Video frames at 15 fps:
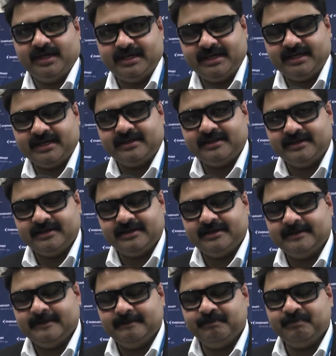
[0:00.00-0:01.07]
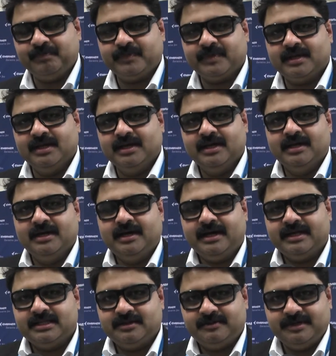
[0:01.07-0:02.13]
are here at the
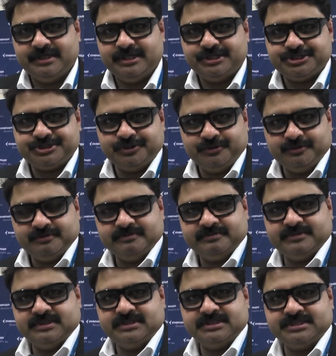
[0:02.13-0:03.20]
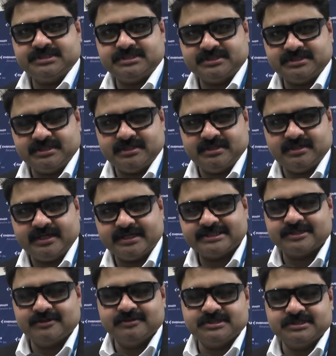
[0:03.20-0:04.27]
Hyderabad Air Show. This is
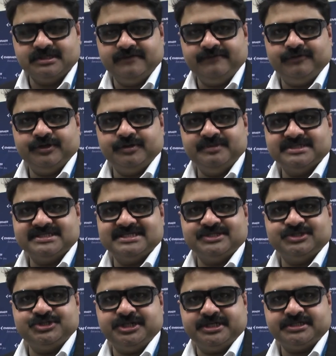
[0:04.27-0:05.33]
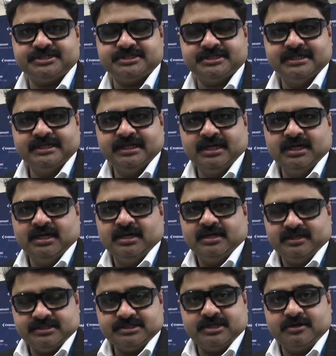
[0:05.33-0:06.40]
exclusively for the business jets.
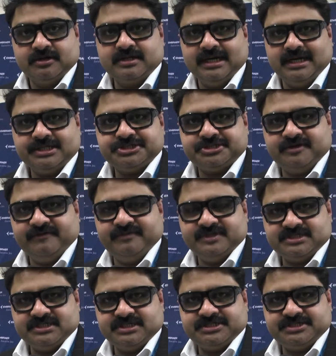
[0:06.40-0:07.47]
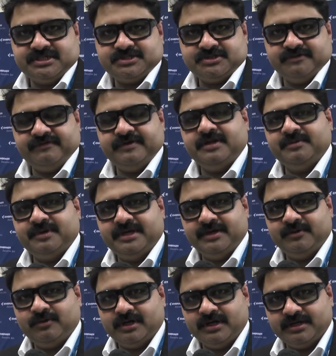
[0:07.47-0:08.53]
There's a good collection of business jets, so if anybody
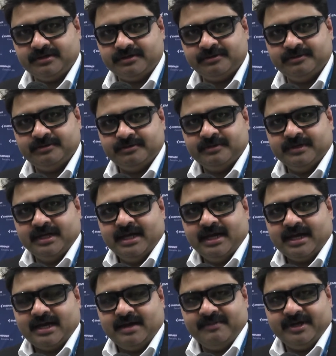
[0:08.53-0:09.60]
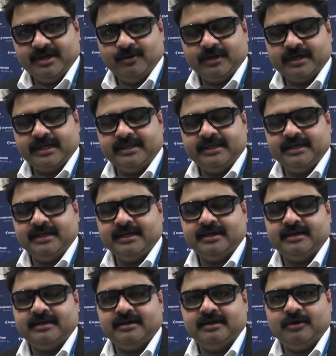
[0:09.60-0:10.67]
wanting to come and look at the
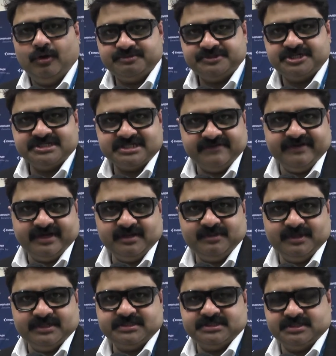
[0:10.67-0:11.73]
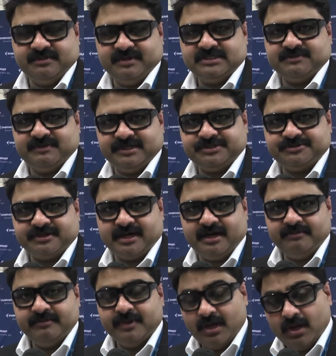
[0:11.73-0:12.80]
options available, this is the best place to
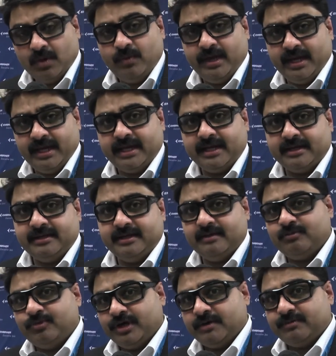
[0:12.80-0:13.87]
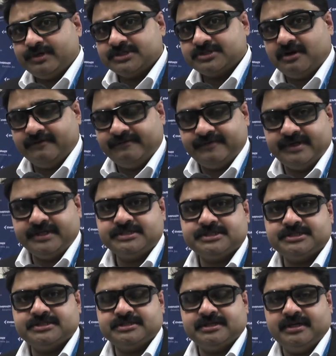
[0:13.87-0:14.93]
come. We are here at the Embraer press
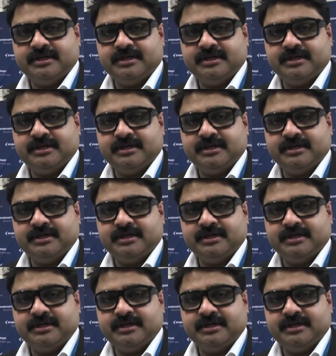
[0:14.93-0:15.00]
conference.